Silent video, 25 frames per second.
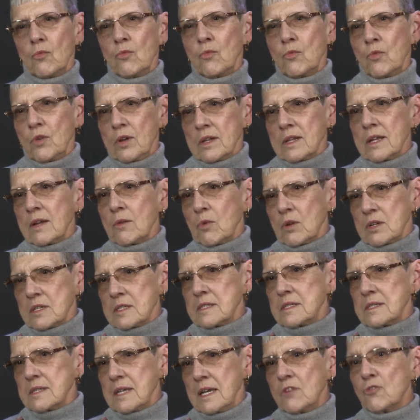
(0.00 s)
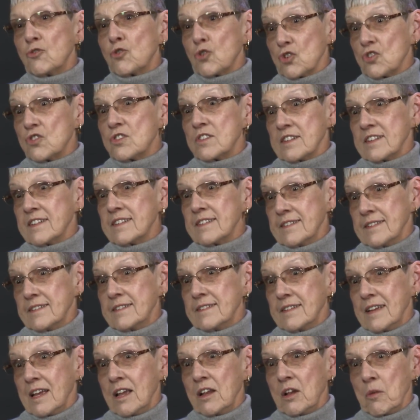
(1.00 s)
really was interested,
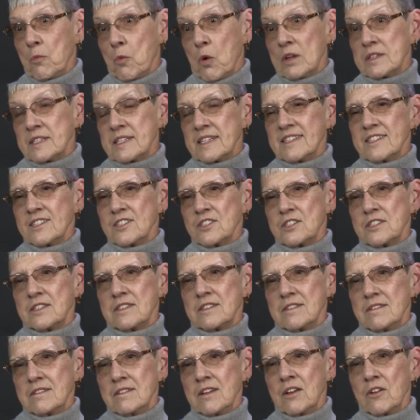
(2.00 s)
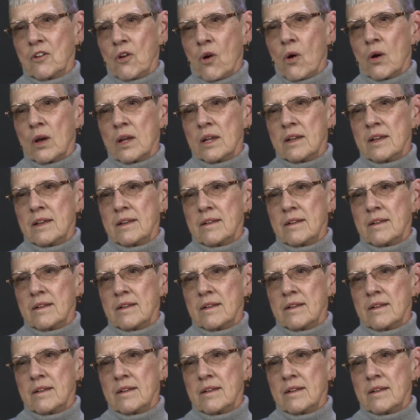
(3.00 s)
and it wasn't just, you know,